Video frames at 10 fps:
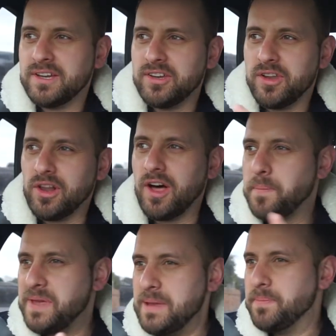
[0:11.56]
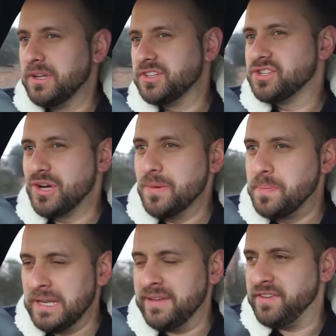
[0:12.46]
You know, a lot of people are so
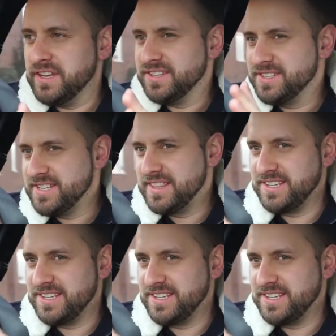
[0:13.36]
oblivious to